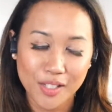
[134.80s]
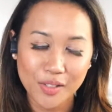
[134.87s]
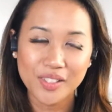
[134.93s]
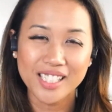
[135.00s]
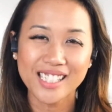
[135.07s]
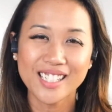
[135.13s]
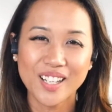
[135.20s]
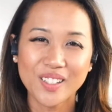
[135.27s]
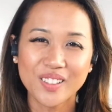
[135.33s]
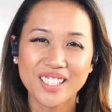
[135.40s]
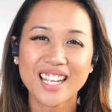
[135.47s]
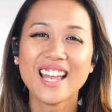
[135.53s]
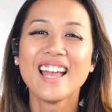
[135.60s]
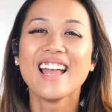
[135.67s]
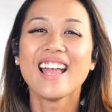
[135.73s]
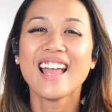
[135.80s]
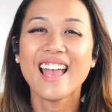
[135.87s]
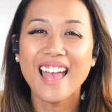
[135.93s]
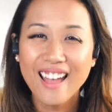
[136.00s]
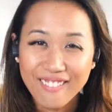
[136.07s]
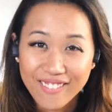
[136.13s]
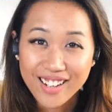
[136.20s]
decode
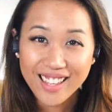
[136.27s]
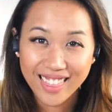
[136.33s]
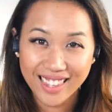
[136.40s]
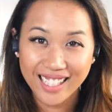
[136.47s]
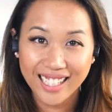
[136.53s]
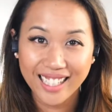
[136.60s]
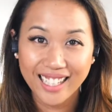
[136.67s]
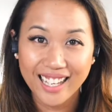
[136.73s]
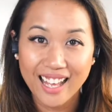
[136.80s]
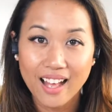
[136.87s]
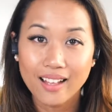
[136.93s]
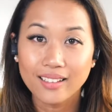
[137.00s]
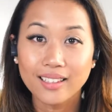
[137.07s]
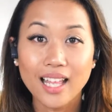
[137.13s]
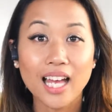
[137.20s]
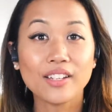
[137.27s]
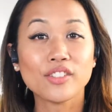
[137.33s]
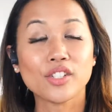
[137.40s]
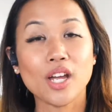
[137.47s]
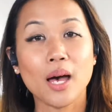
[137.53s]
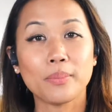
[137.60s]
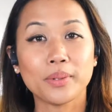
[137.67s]
everything
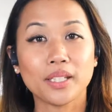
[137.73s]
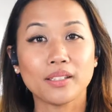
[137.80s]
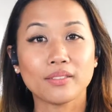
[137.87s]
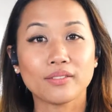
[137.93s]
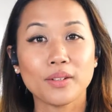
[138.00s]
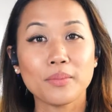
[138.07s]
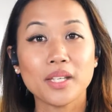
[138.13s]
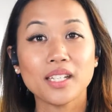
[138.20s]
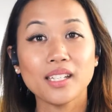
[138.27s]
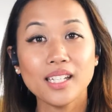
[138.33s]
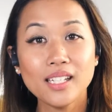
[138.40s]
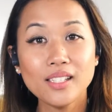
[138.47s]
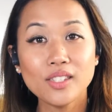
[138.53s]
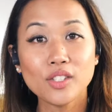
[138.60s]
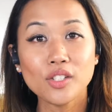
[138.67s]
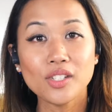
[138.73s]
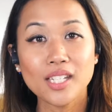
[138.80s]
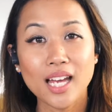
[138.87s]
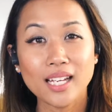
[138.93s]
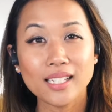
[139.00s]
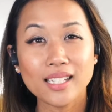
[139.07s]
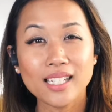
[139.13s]
live shopping, from the East to
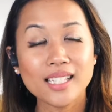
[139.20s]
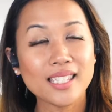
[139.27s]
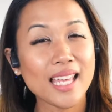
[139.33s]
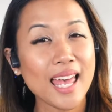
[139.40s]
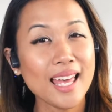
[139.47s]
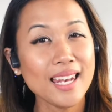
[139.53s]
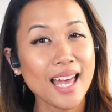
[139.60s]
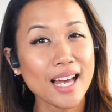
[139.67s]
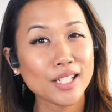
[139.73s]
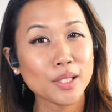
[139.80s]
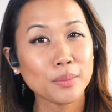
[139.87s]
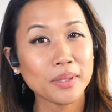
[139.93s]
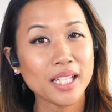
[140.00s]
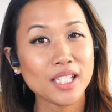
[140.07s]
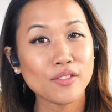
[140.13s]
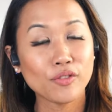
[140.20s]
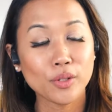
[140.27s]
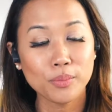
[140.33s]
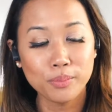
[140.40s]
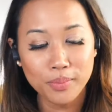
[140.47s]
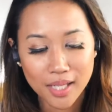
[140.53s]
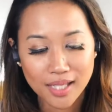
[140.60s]
tactics and action plans
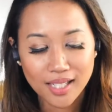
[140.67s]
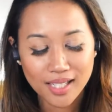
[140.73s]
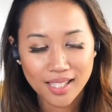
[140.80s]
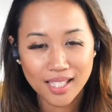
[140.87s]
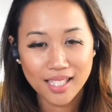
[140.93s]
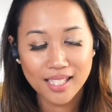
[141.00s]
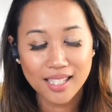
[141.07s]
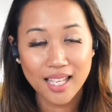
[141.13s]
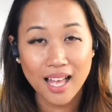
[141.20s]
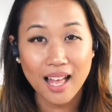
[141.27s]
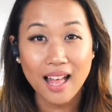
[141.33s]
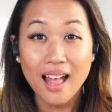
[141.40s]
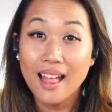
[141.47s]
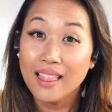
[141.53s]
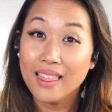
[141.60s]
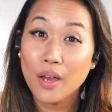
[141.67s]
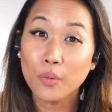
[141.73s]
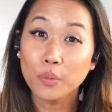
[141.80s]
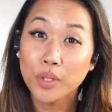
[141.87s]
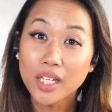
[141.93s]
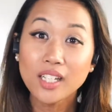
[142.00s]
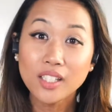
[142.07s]
for businesses
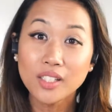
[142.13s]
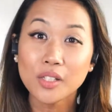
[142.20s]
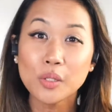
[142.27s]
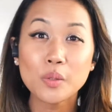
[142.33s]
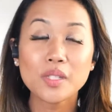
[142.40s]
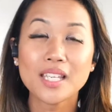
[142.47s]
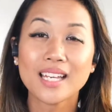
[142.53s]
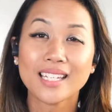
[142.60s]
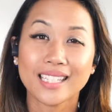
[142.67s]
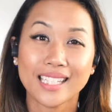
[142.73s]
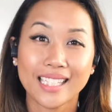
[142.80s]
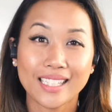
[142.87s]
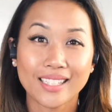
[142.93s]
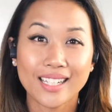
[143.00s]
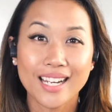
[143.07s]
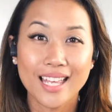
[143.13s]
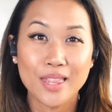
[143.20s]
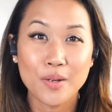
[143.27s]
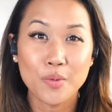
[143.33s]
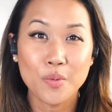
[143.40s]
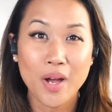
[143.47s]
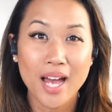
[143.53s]
that we can use here
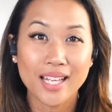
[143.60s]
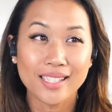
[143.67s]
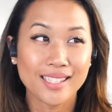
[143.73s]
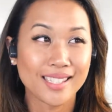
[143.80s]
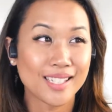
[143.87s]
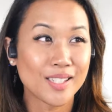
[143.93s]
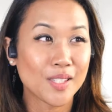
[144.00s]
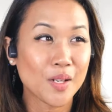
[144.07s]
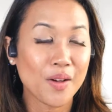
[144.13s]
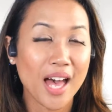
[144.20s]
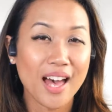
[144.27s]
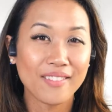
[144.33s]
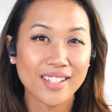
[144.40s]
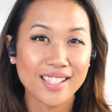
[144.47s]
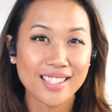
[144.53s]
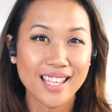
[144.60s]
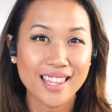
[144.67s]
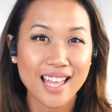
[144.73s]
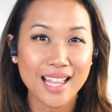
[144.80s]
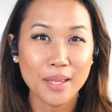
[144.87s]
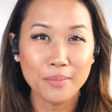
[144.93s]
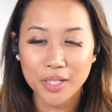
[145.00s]
in the West. And so having
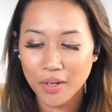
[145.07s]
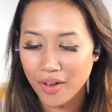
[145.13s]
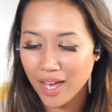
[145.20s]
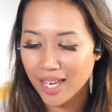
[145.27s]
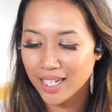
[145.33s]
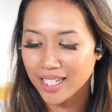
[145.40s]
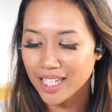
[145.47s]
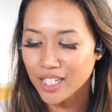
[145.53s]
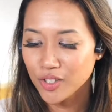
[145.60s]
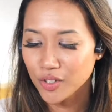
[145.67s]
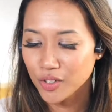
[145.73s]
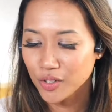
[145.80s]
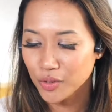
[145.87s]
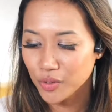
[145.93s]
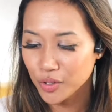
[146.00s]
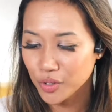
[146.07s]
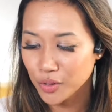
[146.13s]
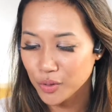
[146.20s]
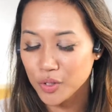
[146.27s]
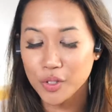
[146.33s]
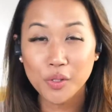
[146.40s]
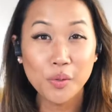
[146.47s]
said that, let me go ahead and introduce
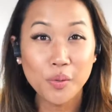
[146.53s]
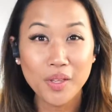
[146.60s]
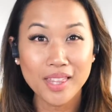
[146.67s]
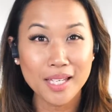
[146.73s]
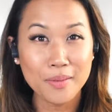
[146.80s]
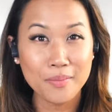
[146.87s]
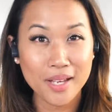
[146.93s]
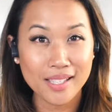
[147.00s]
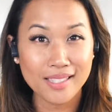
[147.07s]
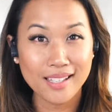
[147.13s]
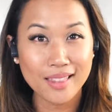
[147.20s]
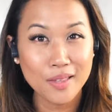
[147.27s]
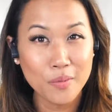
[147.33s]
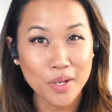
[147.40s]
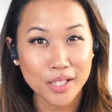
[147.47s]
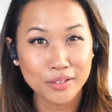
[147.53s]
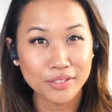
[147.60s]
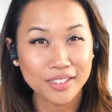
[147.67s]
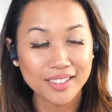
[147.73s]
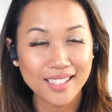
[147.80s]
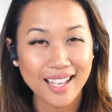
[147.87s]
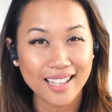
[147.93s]
you to the amazing, the
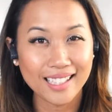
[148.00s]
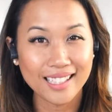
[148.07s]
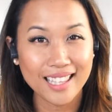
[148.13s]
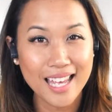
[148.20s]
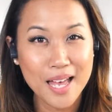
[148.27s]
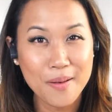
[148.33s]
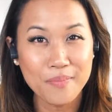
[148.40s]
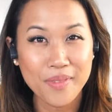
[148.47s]
wonderful Helen Lam.